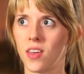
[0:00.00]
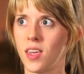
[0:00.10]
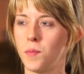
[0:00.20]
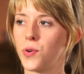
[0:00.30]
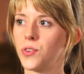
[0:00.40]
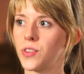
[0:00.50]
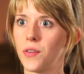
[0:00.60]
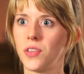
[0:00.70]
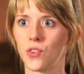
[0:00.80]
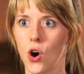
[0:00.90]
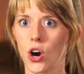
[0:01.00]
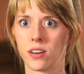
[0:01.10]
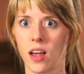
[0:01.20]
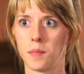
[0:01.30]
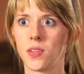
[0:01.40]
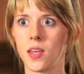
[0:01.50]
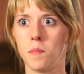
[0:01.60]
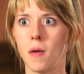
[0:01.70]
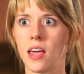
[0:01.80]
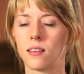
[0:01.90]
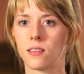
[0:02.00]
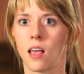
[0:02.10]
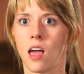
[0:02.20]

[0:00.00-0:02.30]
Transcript: that he pulls out these archetypes, he makes